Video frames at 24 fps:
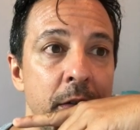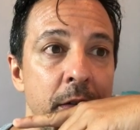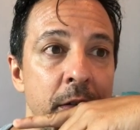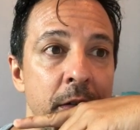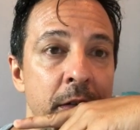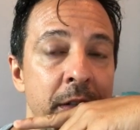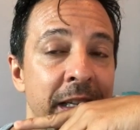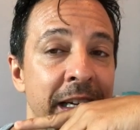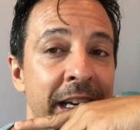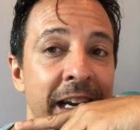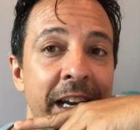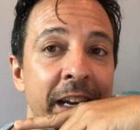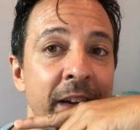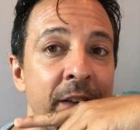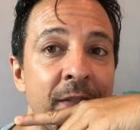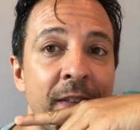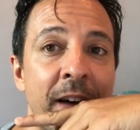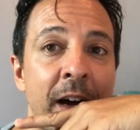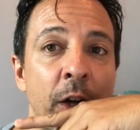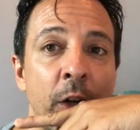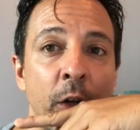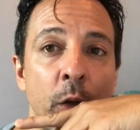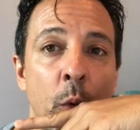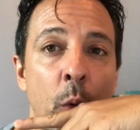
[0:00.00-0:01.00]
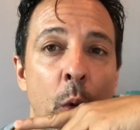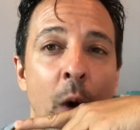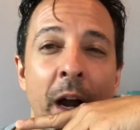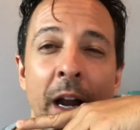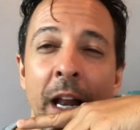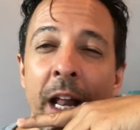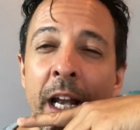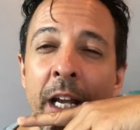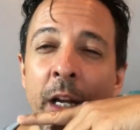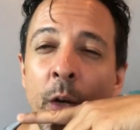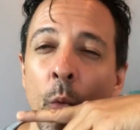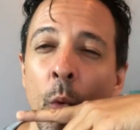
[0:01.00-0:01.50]
sing any vowel you
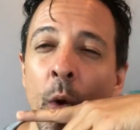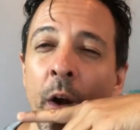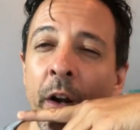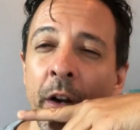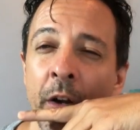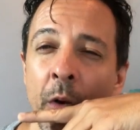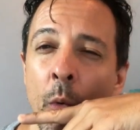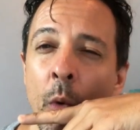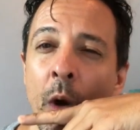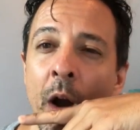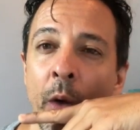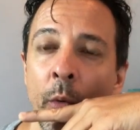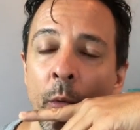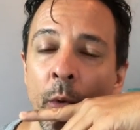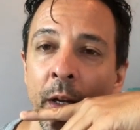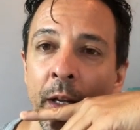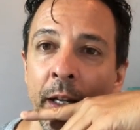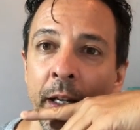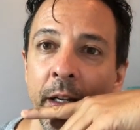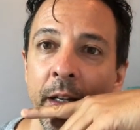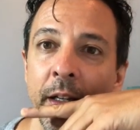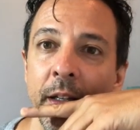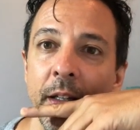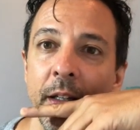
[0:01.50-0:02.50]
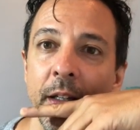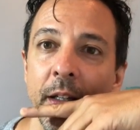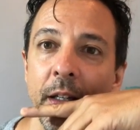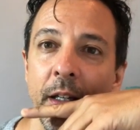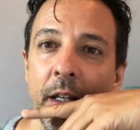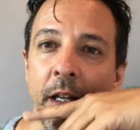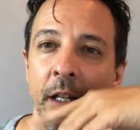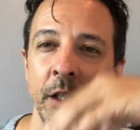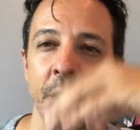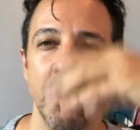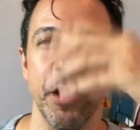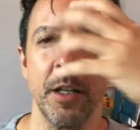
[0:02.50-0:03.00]
want, anywhere you want, really.
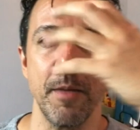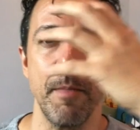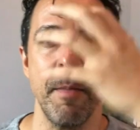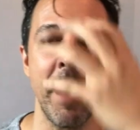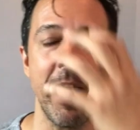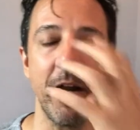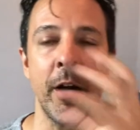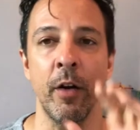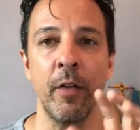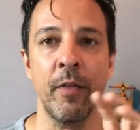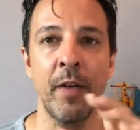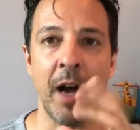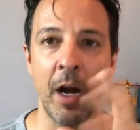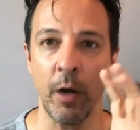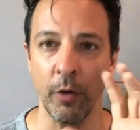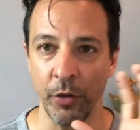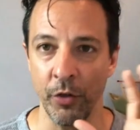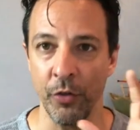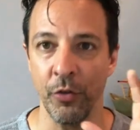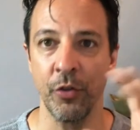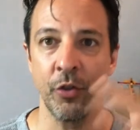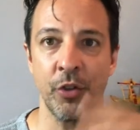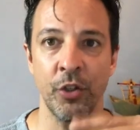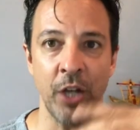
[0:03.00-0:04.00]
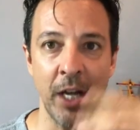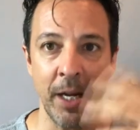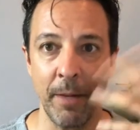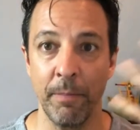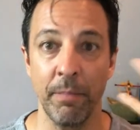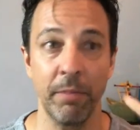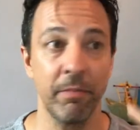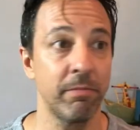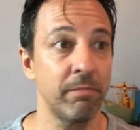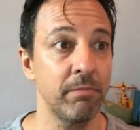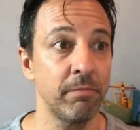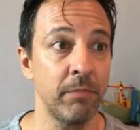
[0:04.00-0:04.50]
It's just a matter of how you
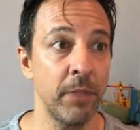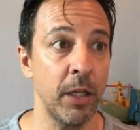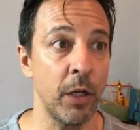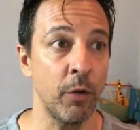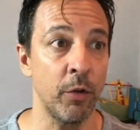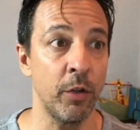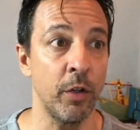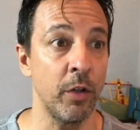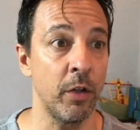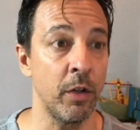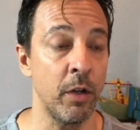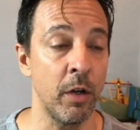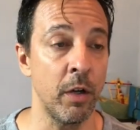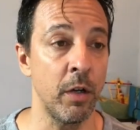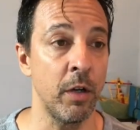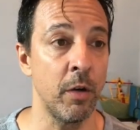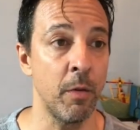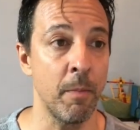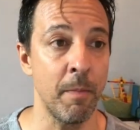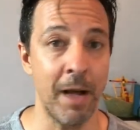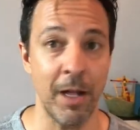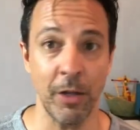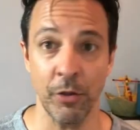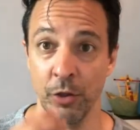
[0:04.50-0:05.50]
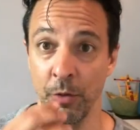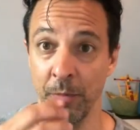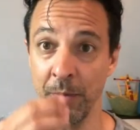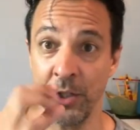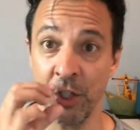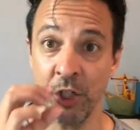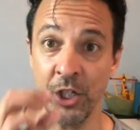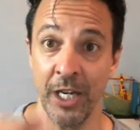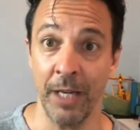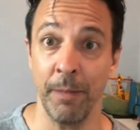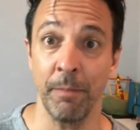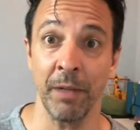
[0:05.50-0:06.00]
shape, your mouth should be
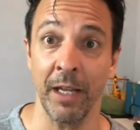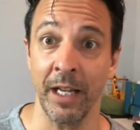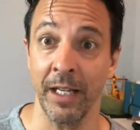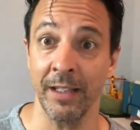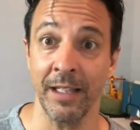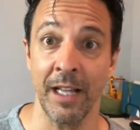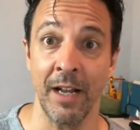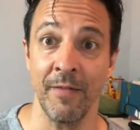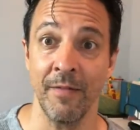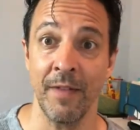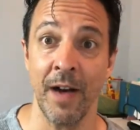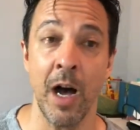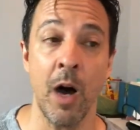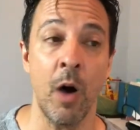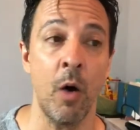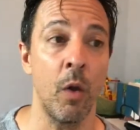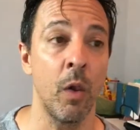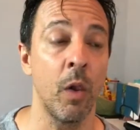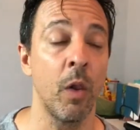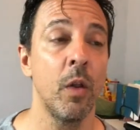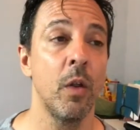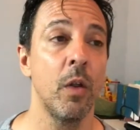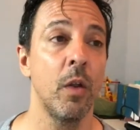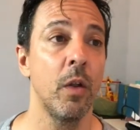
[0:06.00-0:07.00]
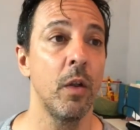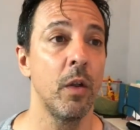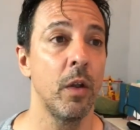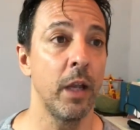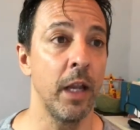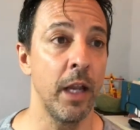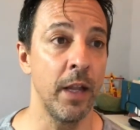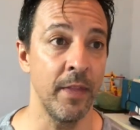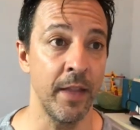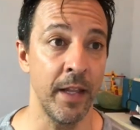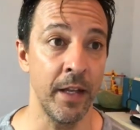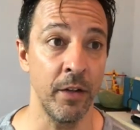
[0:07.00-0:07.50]
shaped like that vowel,
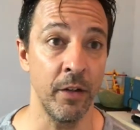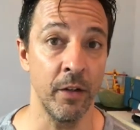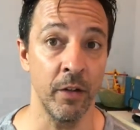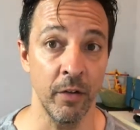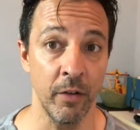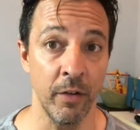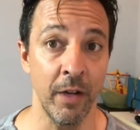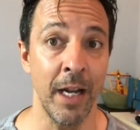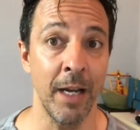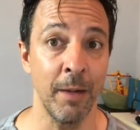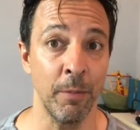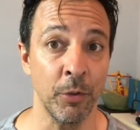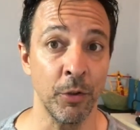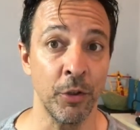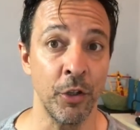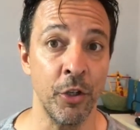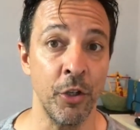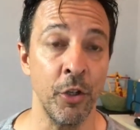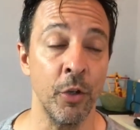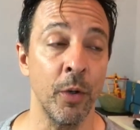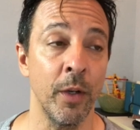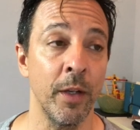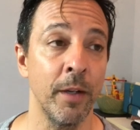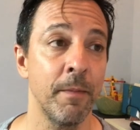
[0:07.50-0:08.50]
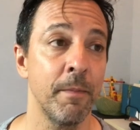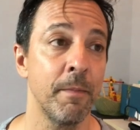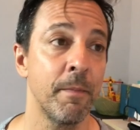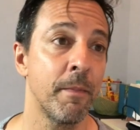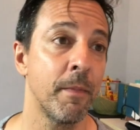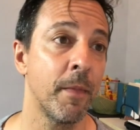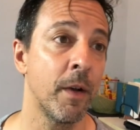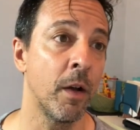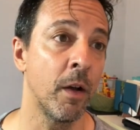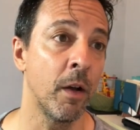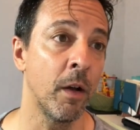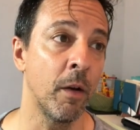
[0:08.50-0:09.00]
and then you're able to do it.
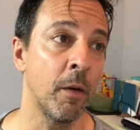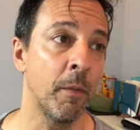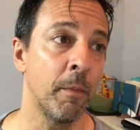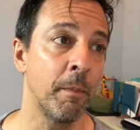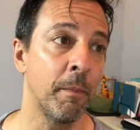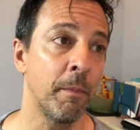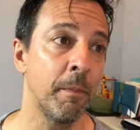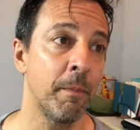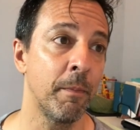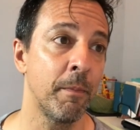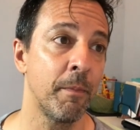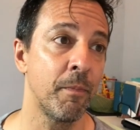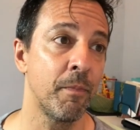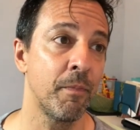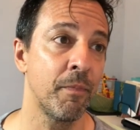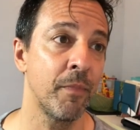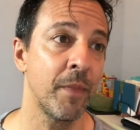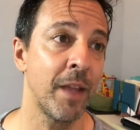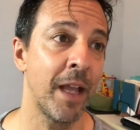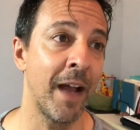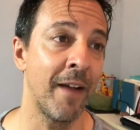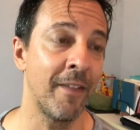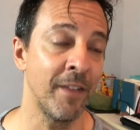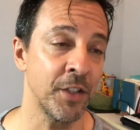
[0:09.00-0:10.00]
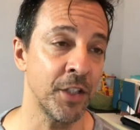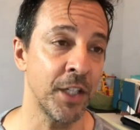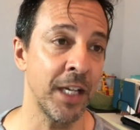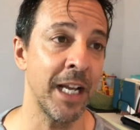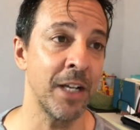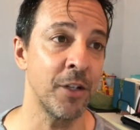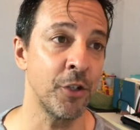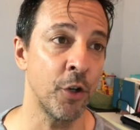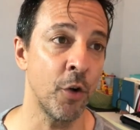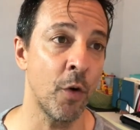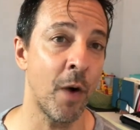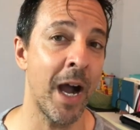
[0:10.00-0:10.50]
Obviously,
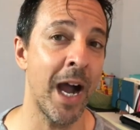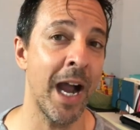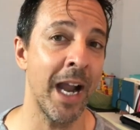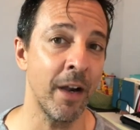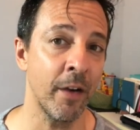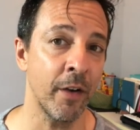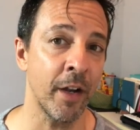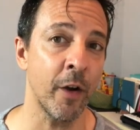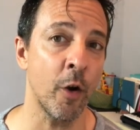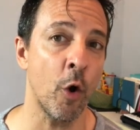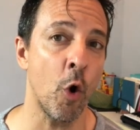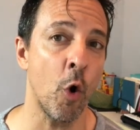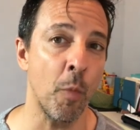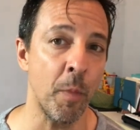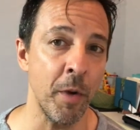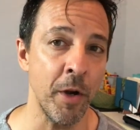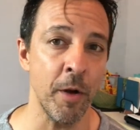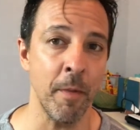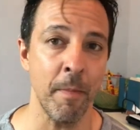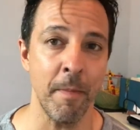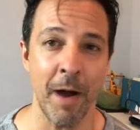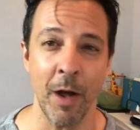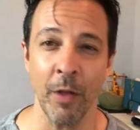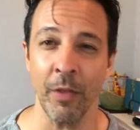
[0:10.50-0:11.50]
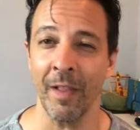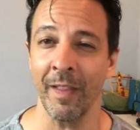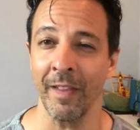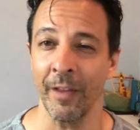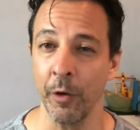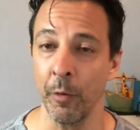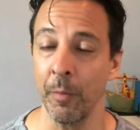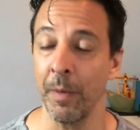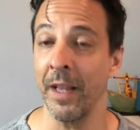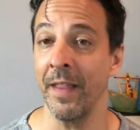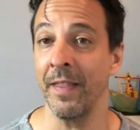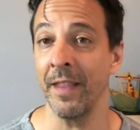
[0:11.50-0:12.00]
as you go higher, you got to open your mouth a
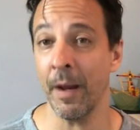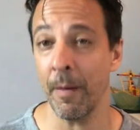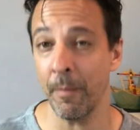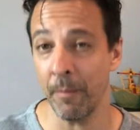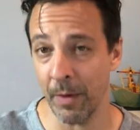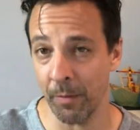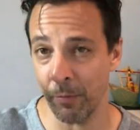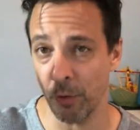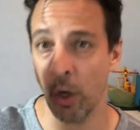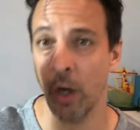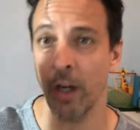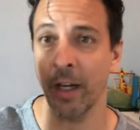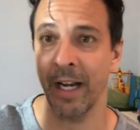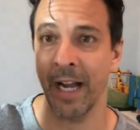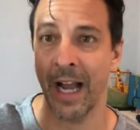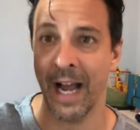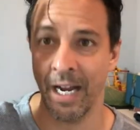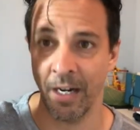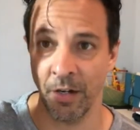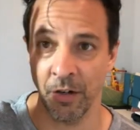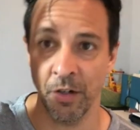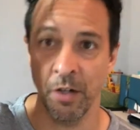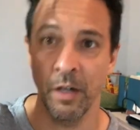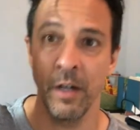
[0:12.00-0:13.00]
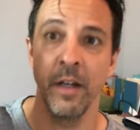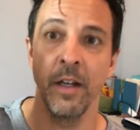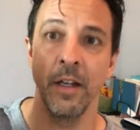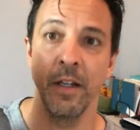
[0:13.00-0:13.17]
little bit. And I'm talking higher,